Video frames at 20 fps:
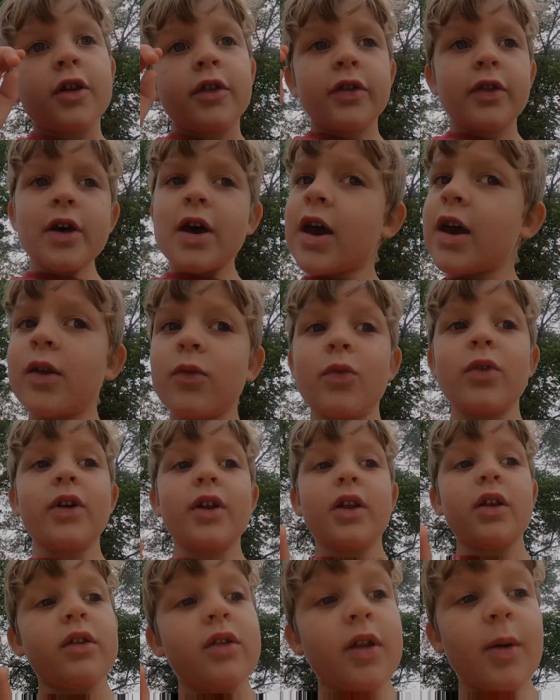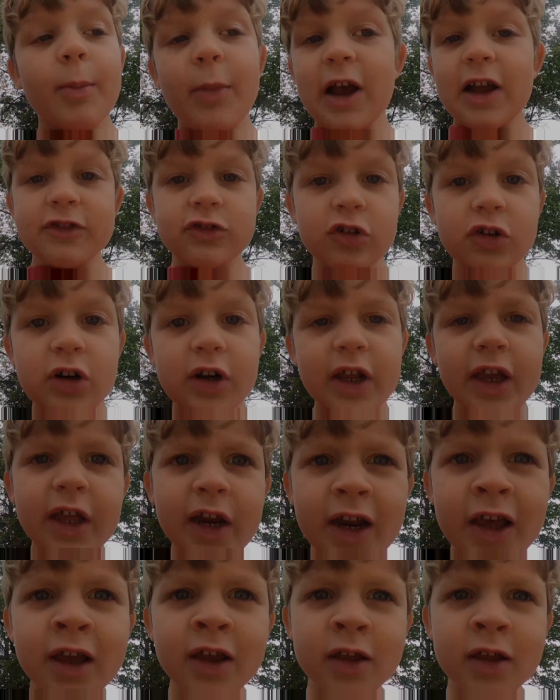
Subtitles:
Then when the beds are in,